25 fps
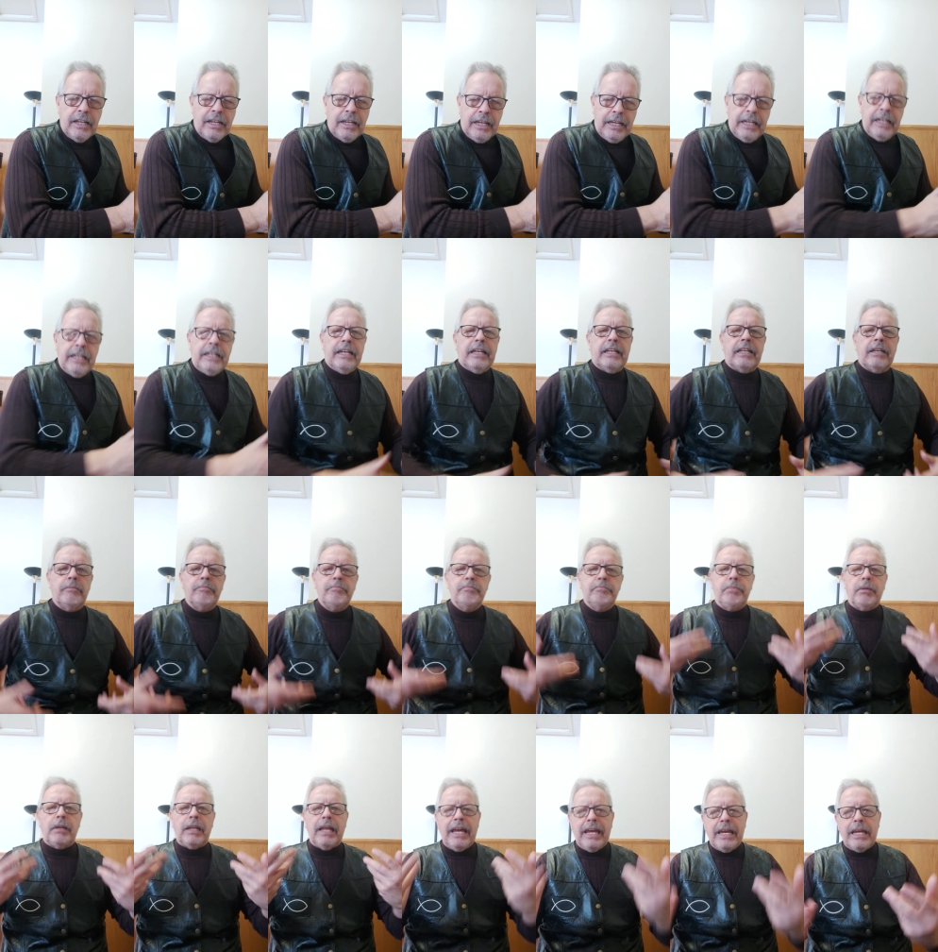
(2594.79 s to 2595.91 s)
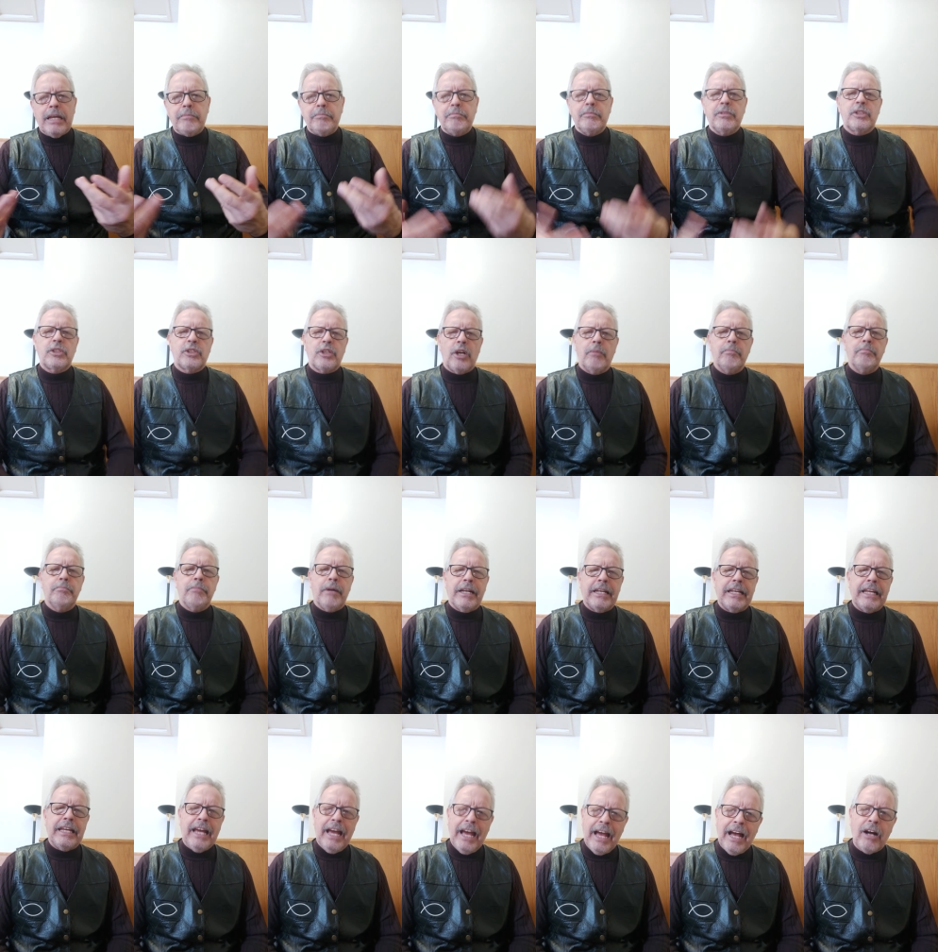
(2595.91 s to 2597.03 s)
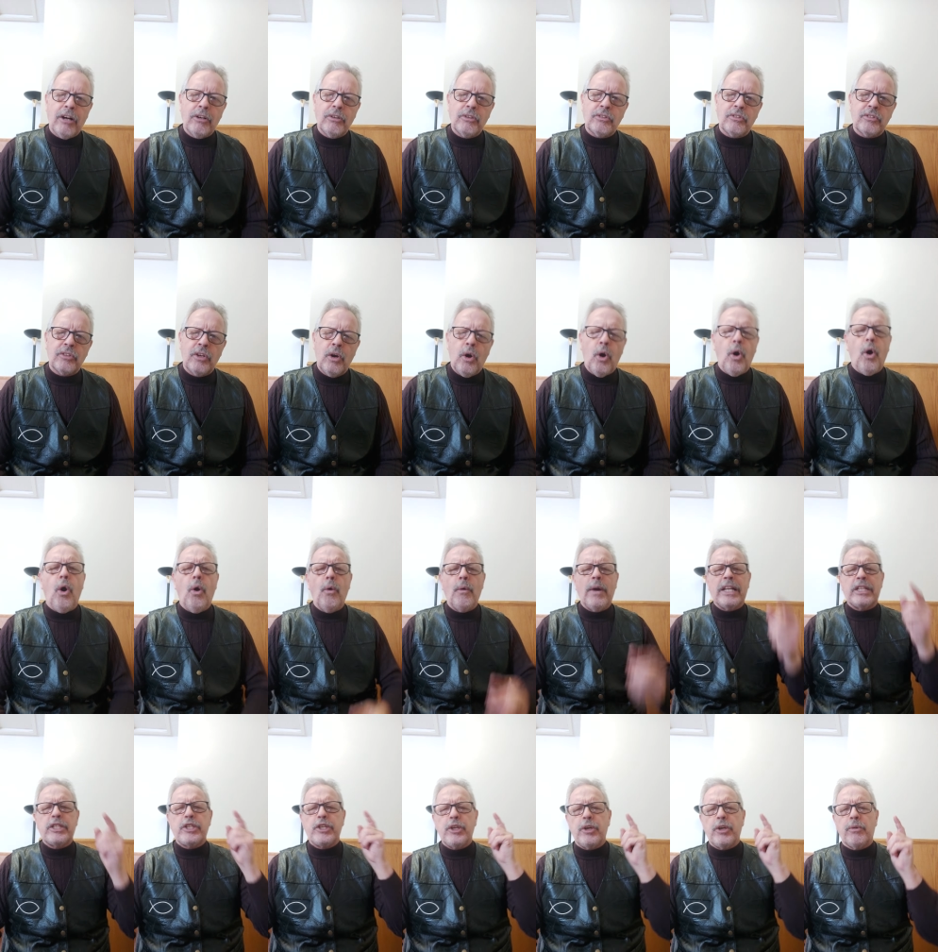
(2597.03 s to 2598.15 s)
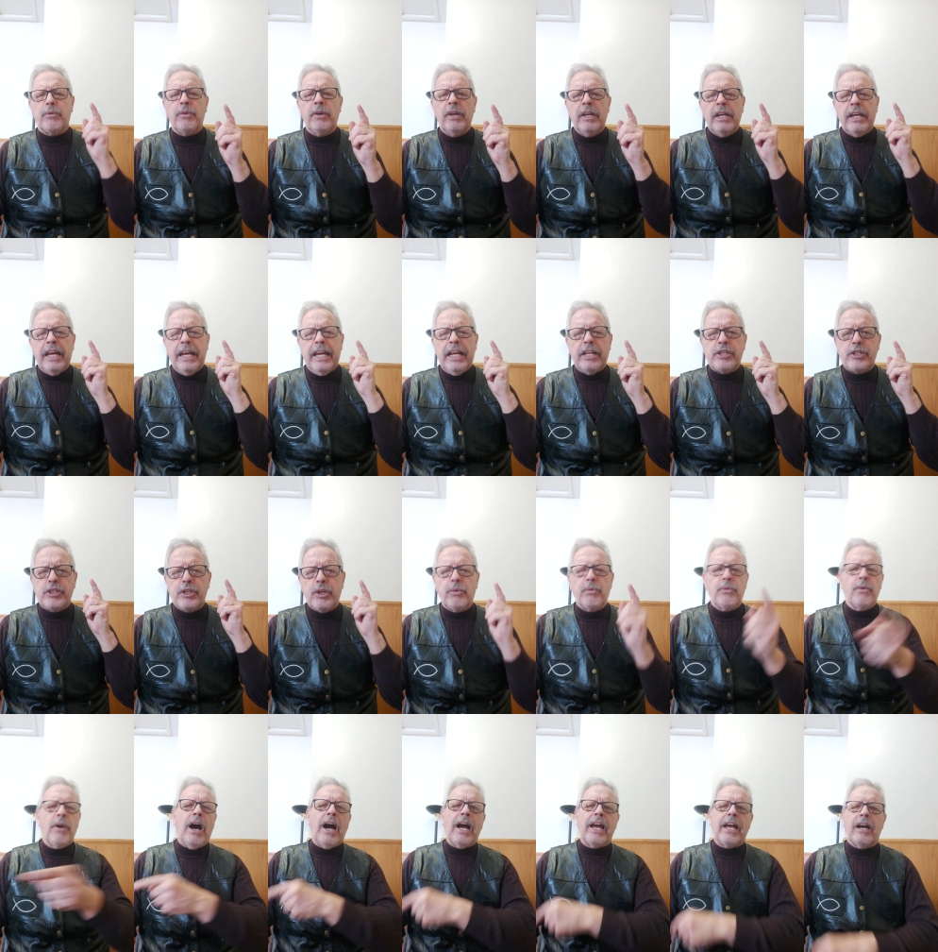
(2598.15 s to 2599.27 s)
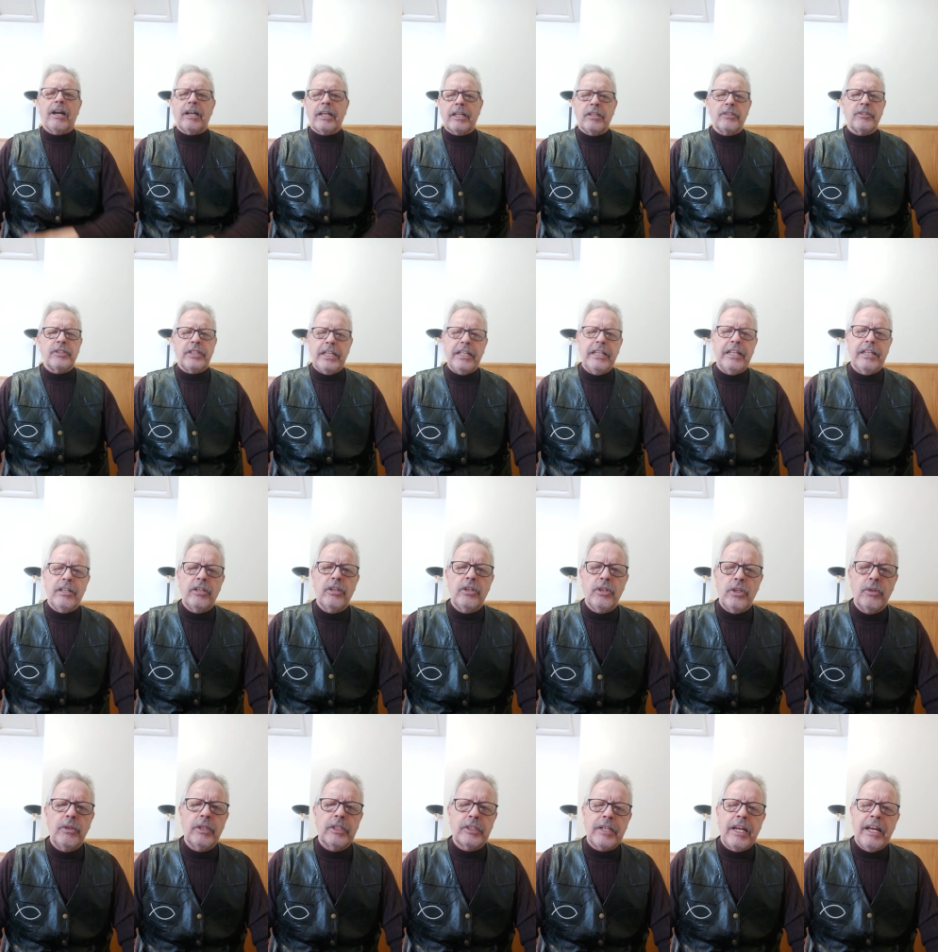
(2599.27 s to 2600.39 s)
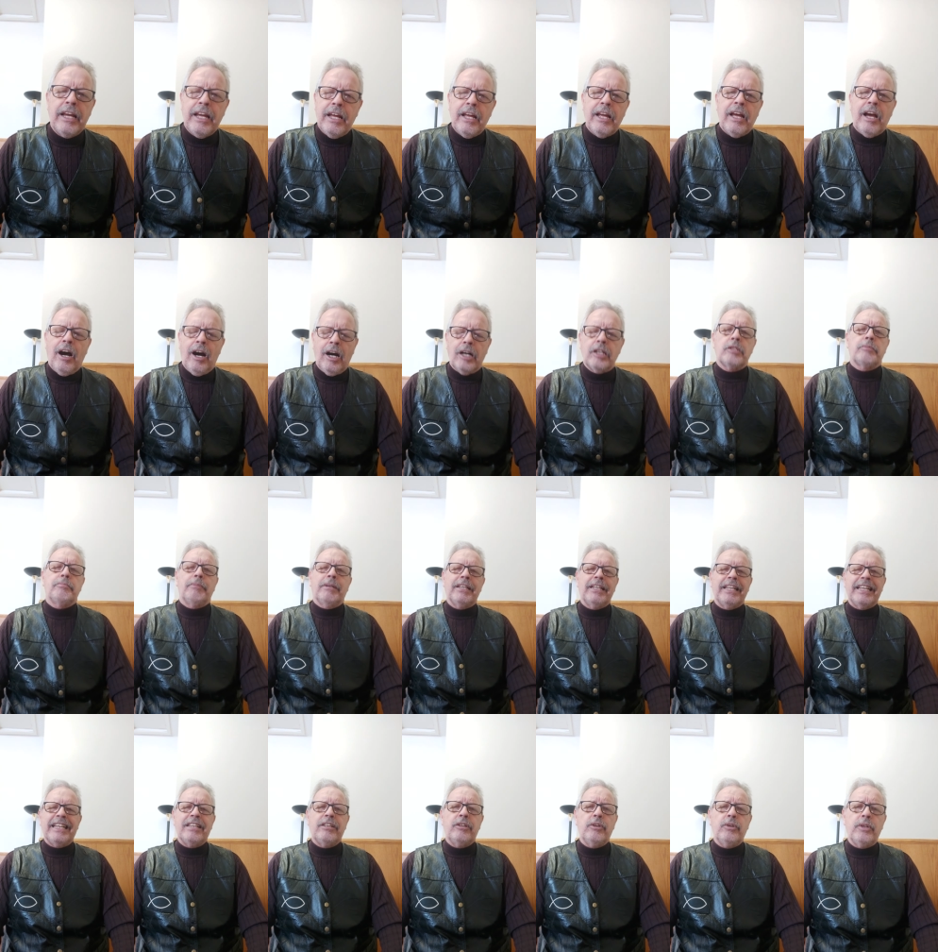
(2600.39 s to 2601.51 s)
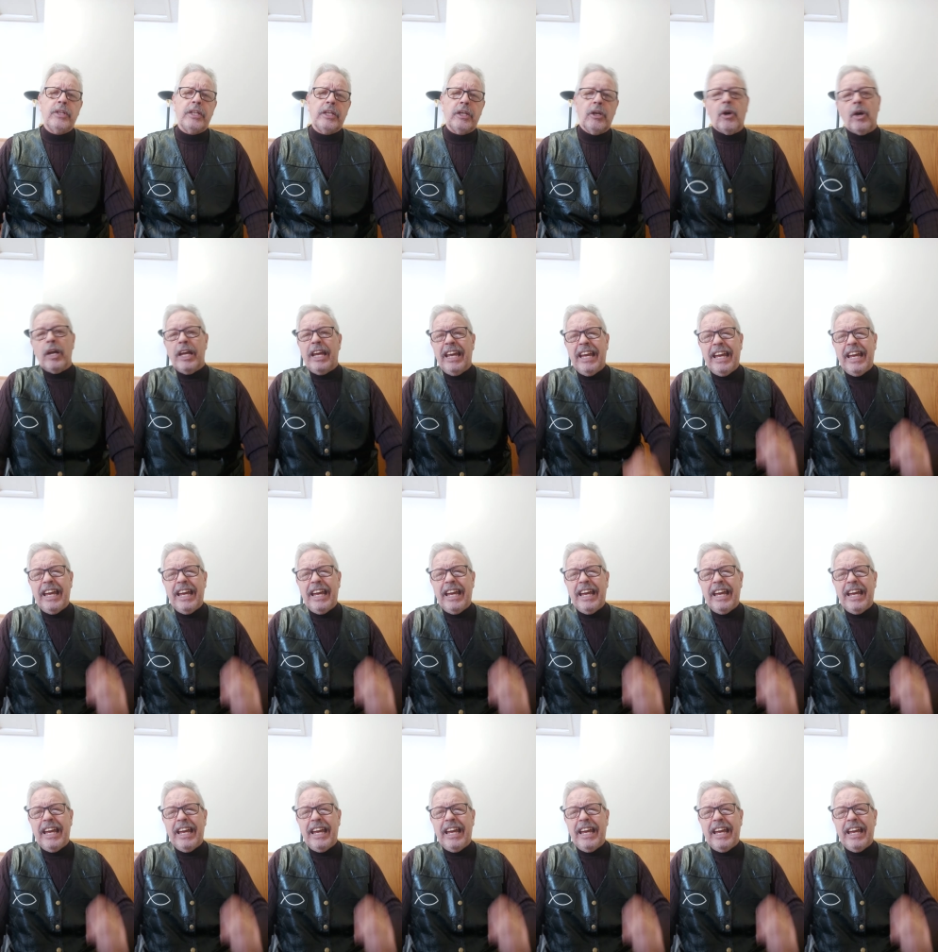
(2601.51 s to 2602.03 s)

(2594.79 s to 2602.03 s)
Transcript: He didn't blame somebody else. Oh, it's your it's Uriah because he didn't do his husbandly duty.